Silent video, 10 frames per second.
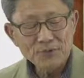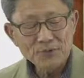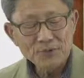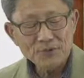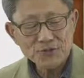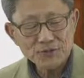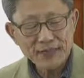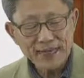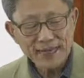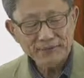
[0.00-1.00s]
should
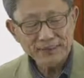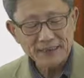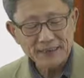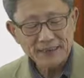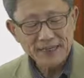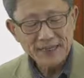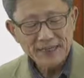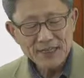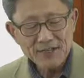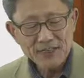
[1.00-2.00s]
have
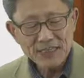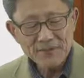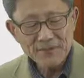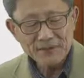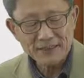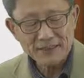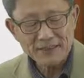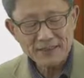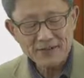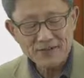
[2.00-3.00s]
each defect
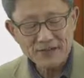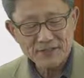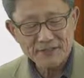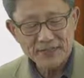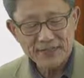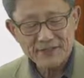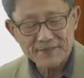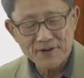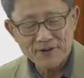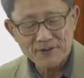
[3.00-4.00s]
concentration as a
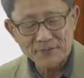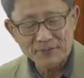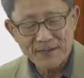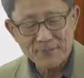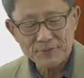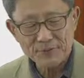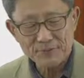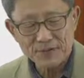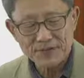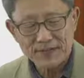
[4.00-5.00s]
function of temperature,
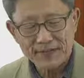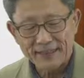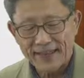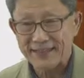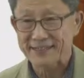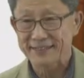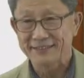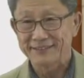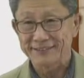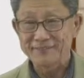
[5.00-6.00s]
pressure, and X.
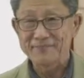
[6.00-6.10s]
Okay.